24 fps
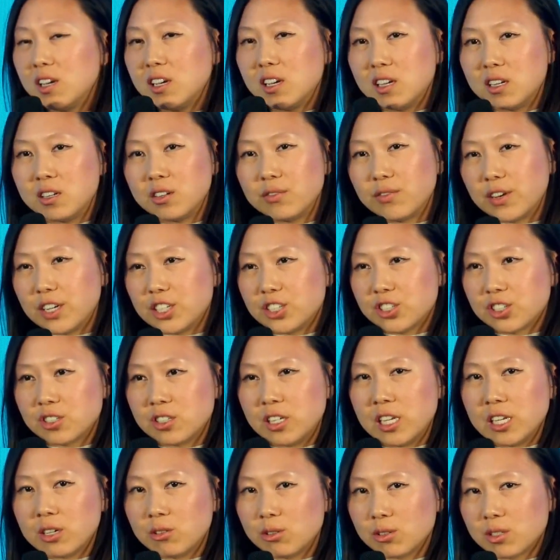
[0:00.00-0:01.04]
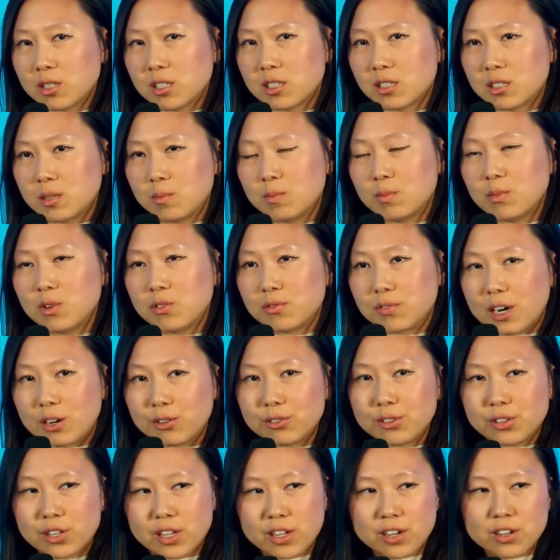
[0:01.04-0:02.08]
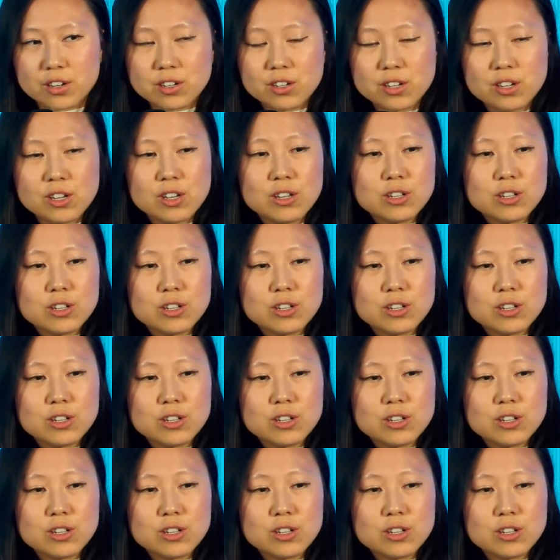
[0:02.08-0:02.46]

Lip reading: innovation ecosystem around there.